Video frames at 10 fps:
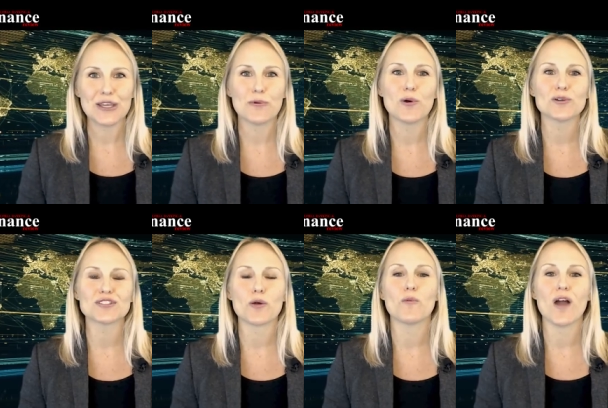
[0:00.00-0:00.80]
The
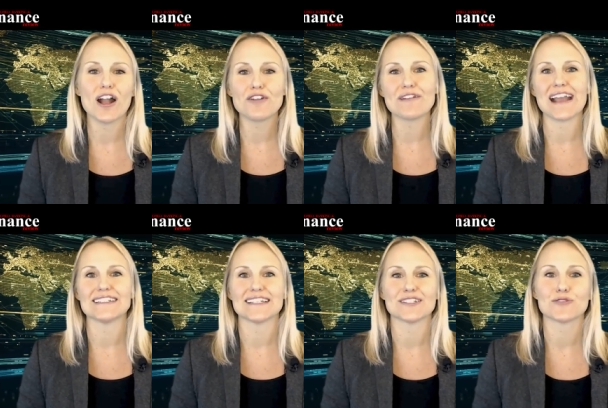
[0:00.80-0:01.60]
awards were
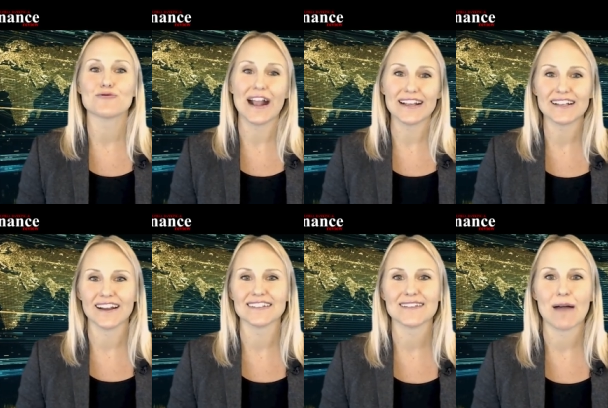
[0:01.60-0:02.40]
created to
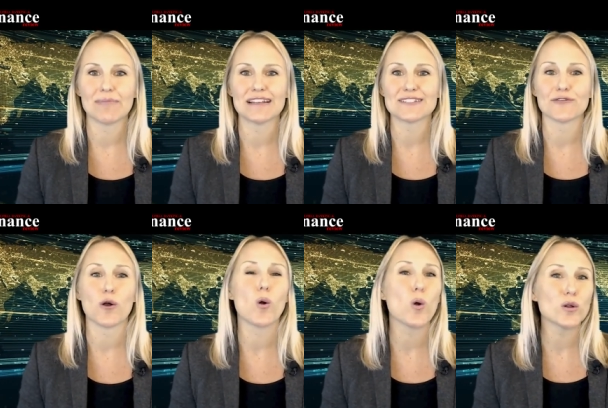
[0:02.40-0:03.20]
recognise companies
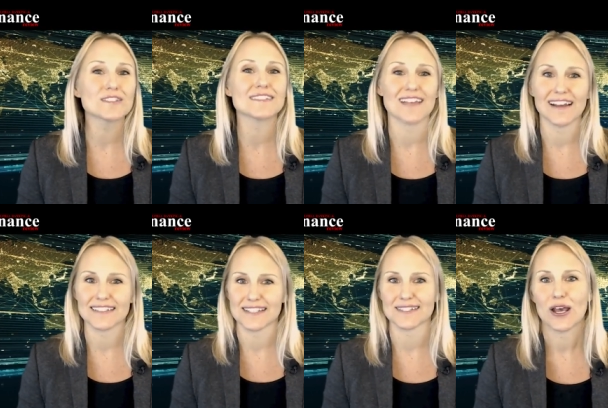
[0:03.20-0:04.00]
of all
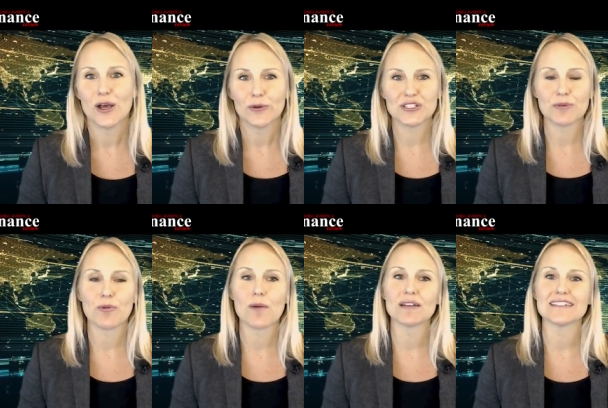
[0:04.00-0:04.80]
sizes
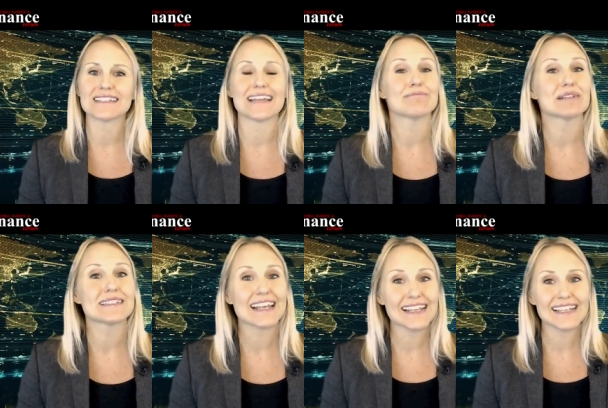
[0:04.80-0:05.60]
which are prominent in
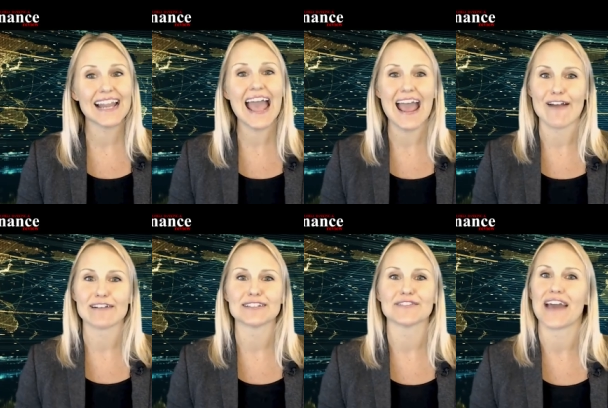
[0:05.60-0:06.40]
particular
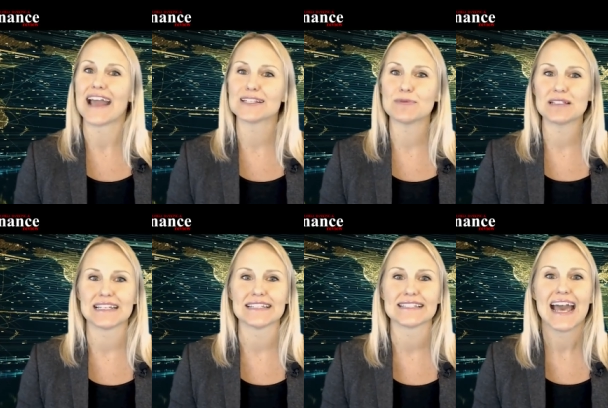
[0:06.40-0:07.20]
areas of
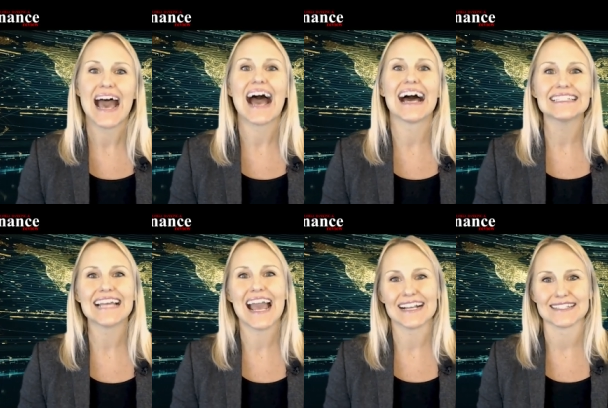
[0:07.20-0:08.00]
expertise
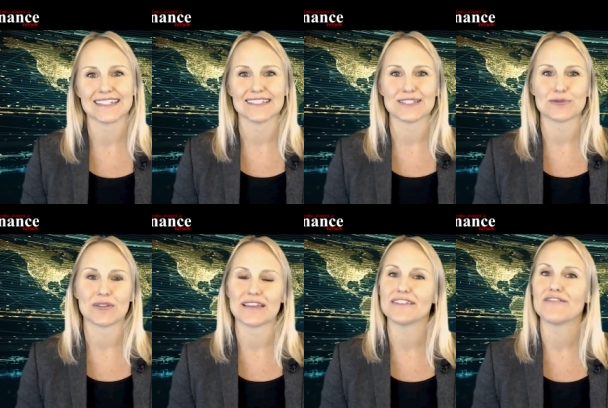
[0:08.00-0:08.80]
and
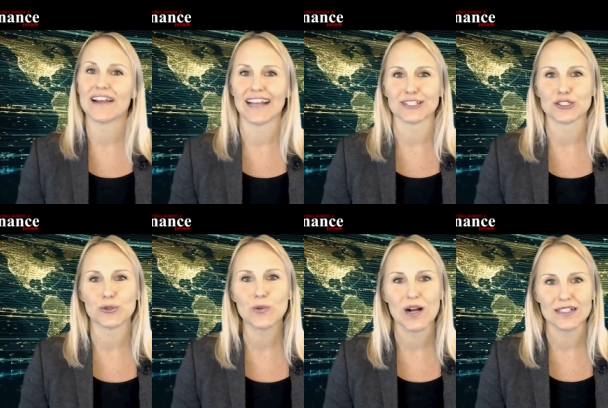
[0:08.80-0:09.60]
excellence within the
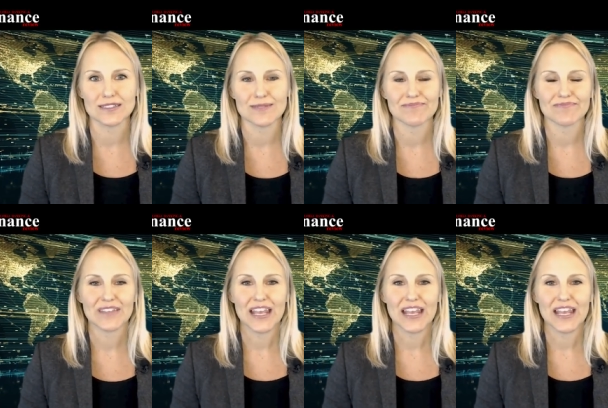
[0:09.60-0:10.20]
financial world.